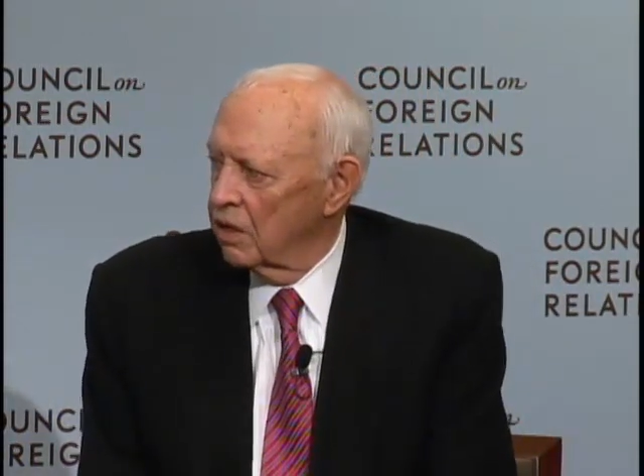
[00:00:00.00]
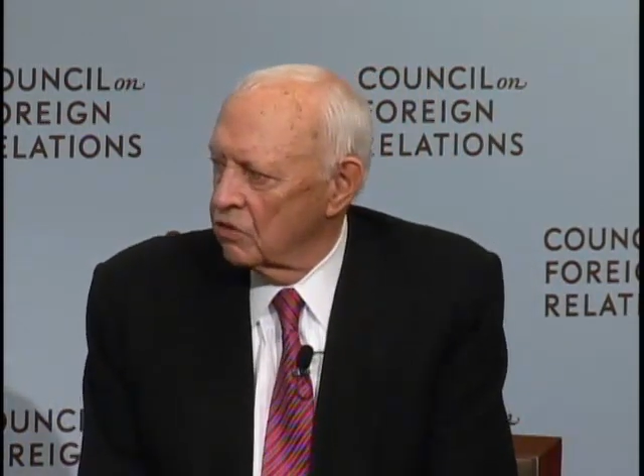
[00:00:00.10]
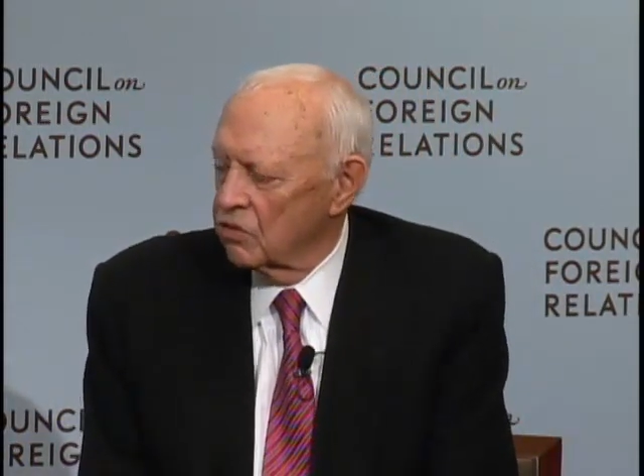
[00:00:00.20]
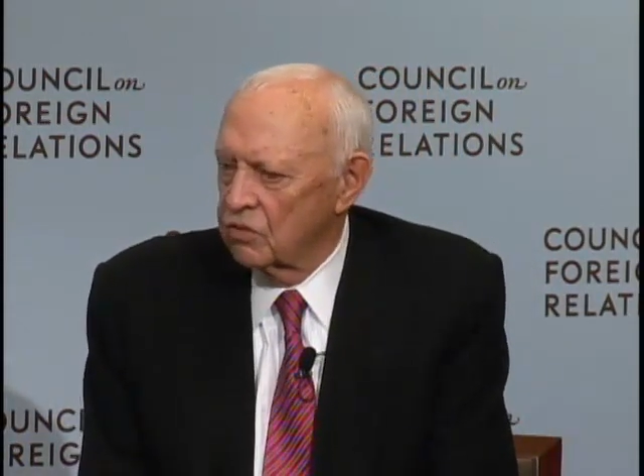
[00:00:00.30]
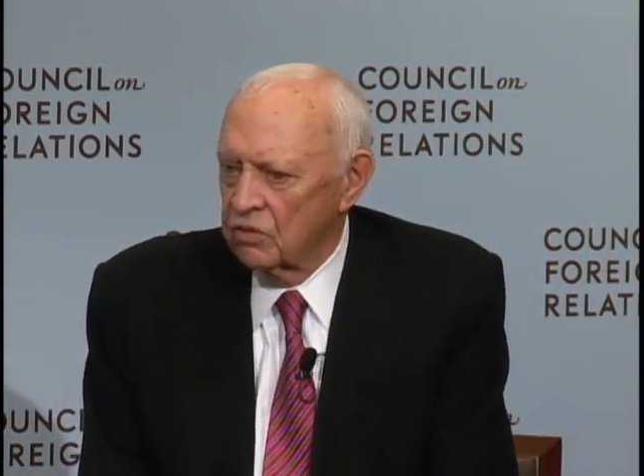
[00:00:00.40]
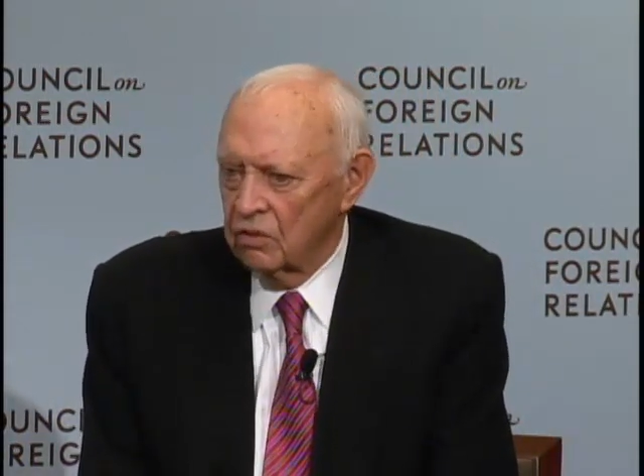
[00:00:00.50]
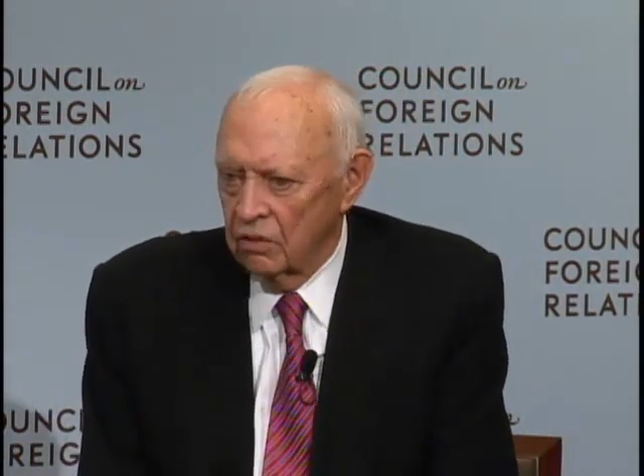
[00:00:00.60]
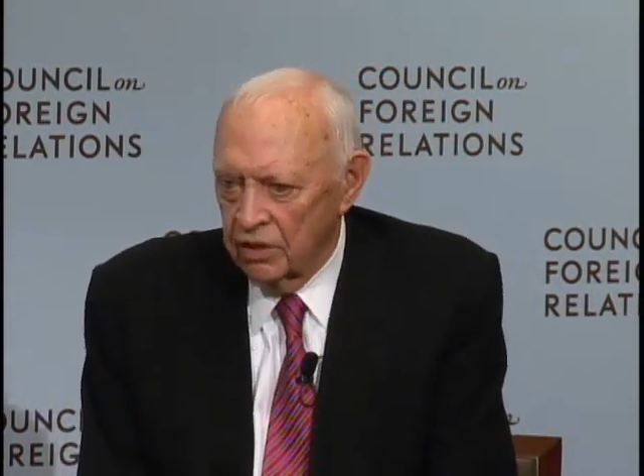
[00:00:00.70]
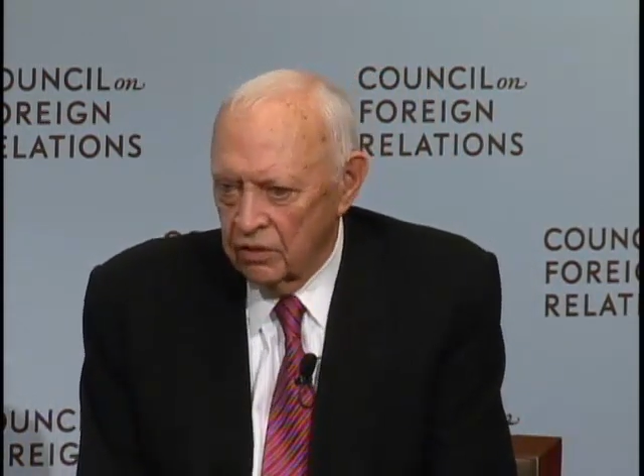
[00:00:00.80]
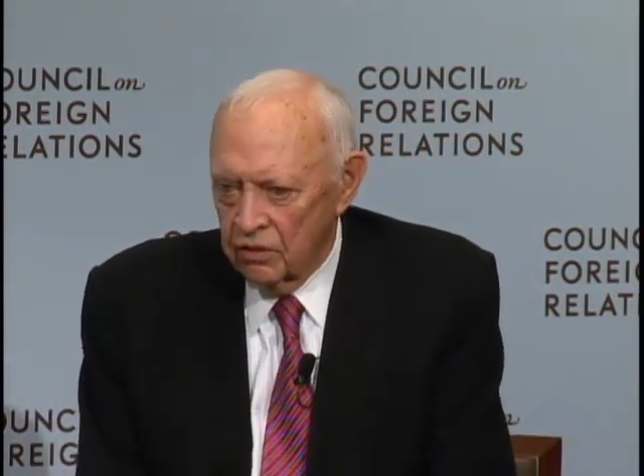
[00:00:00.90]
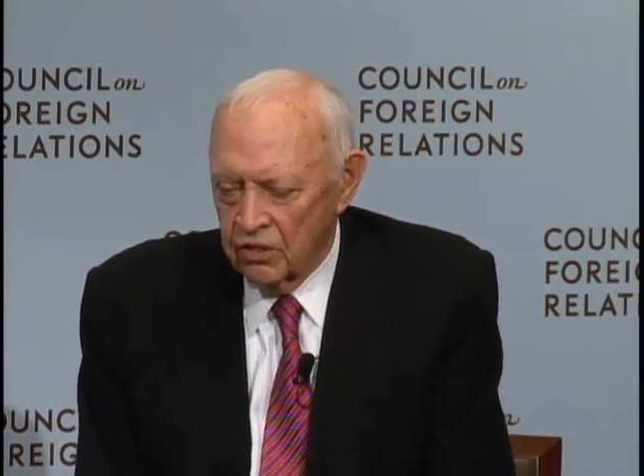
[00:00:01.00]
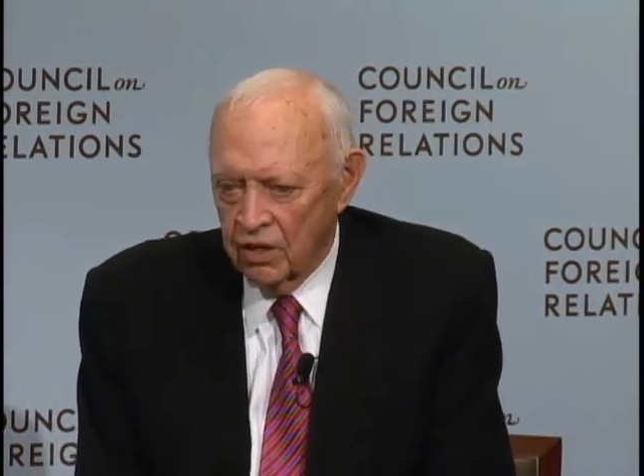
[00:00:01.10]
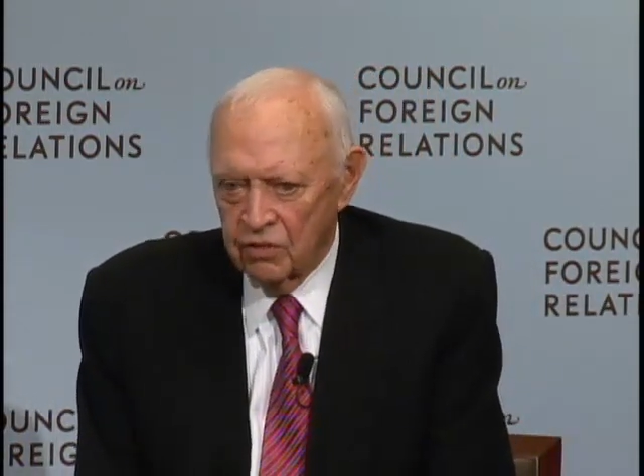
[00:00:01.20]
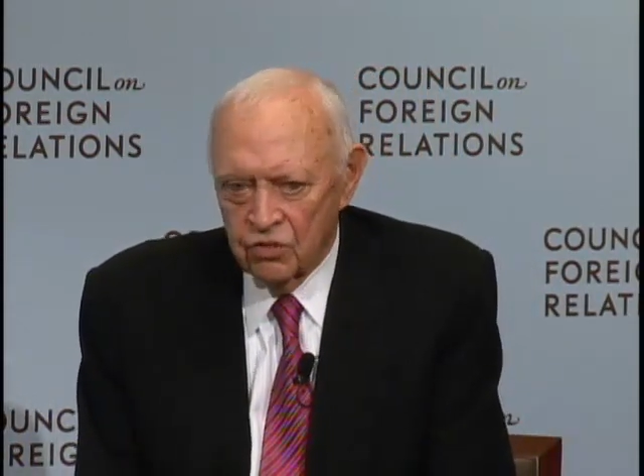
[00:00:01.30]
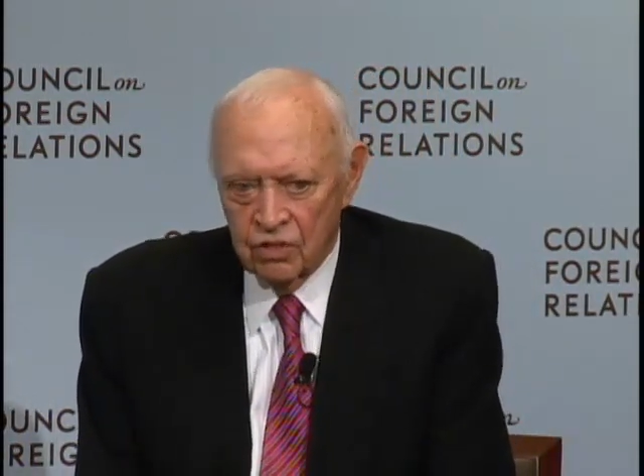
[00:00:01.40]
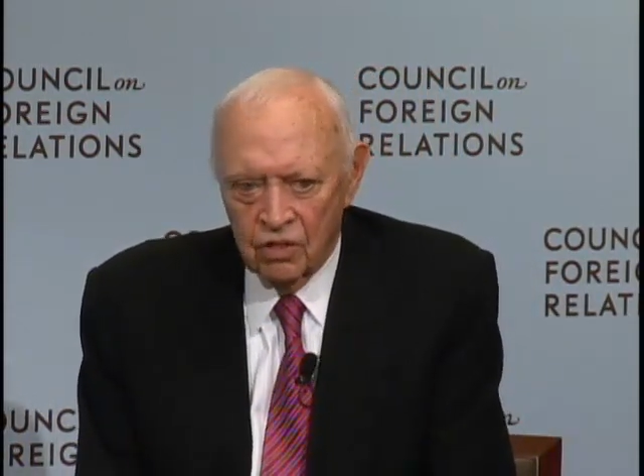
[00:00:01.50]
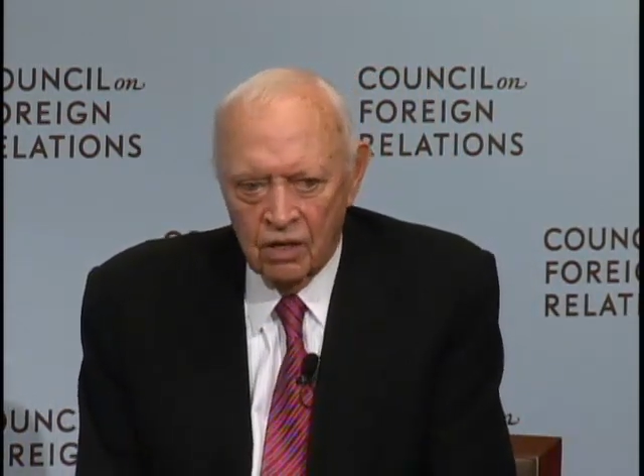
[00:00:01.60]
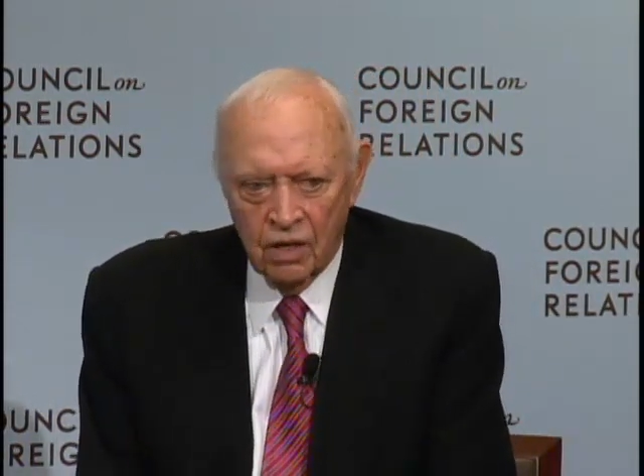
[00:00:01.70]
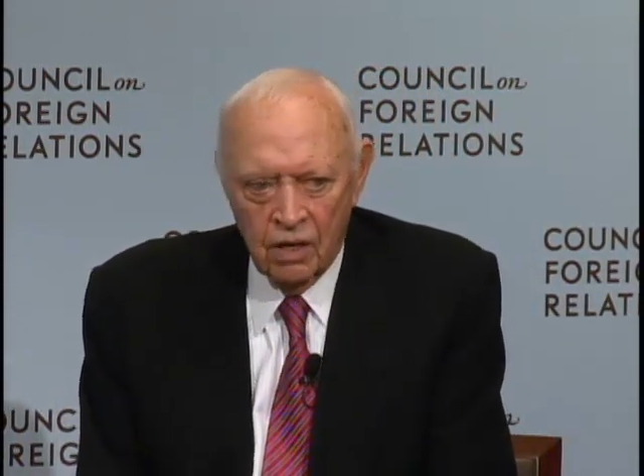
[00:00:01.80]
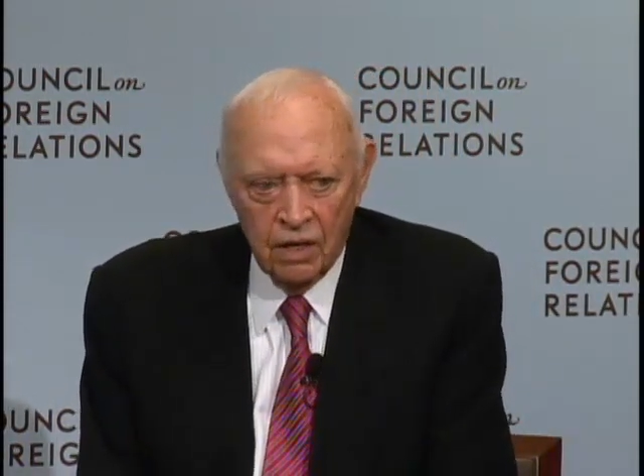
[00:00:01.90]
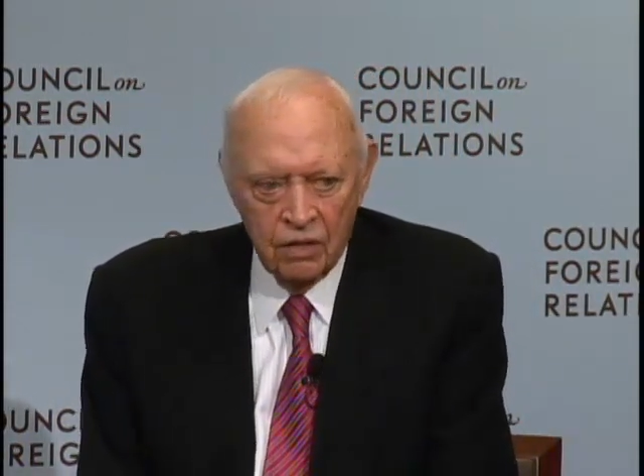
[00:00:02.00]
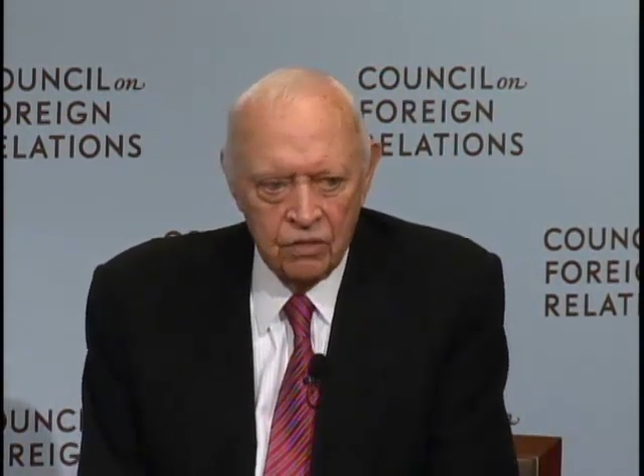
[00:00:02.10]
as Lyndon Johnson